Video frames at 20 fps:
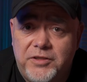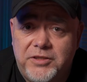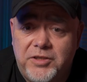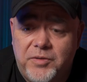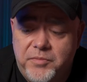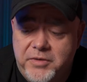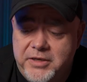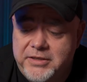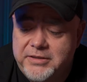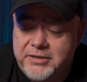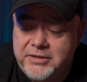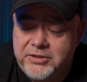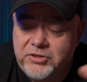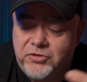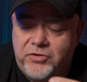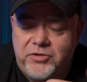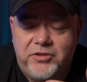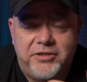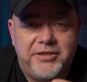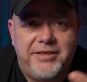for some reason,
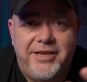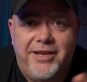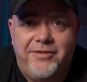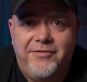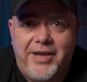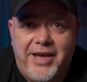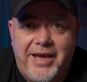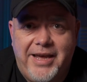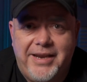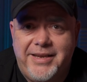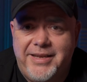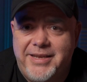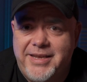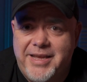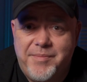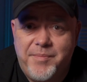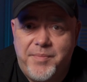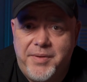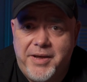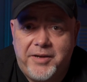so it doesn't have any
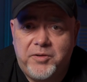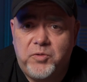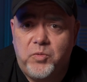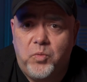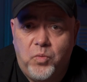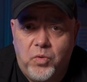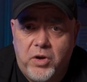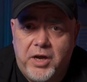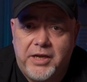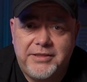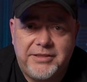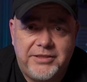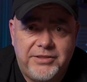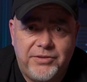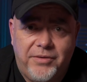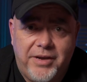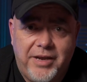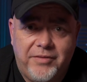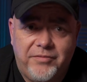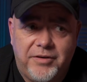impact
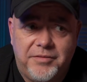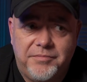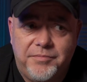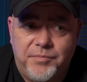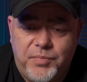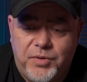whatsoever.